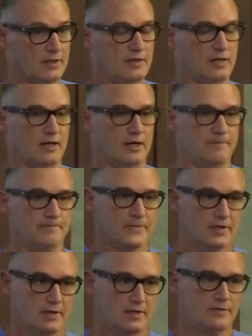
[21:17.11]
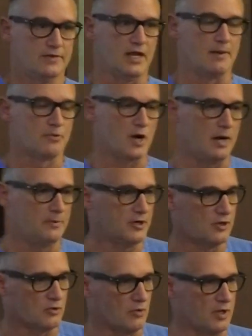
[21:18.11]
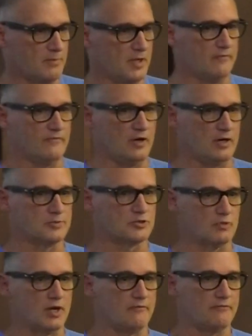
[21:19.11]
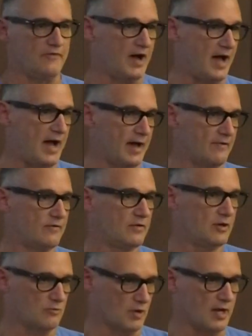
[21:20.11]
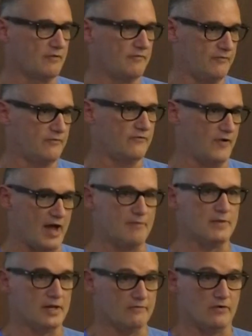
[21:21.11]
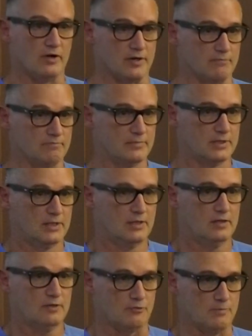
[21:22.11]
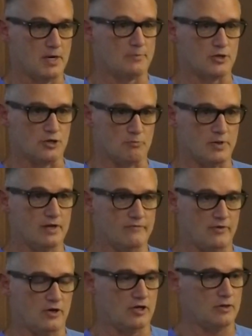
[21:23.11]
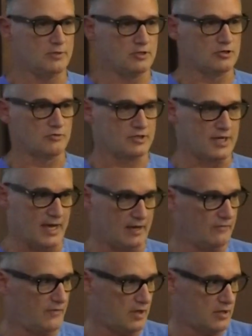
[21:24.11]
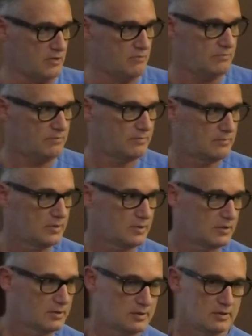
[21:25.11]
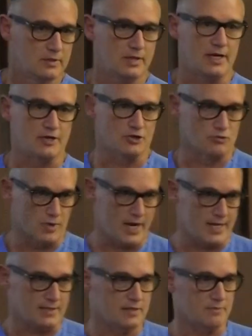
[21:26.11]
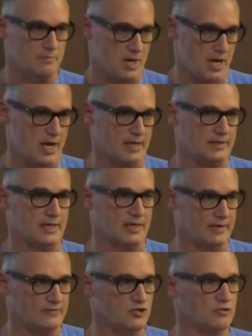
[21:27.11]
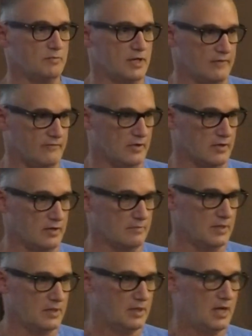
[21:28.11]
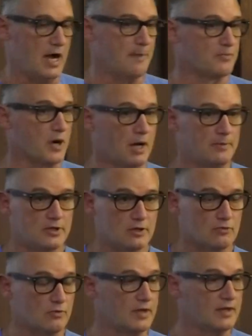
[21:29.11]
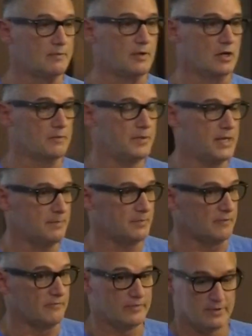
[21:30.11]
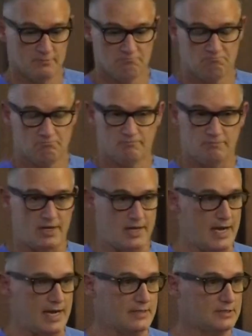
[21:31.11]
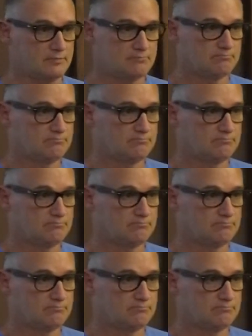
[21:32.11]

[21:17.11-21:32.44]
Then I'm probably going to run minute volumes around a 5-minute volume. Now remember, your minute volume is your tidal volume and your rate combined. That gives you a minute volume. I'm probably going to run them on a PEEP of 8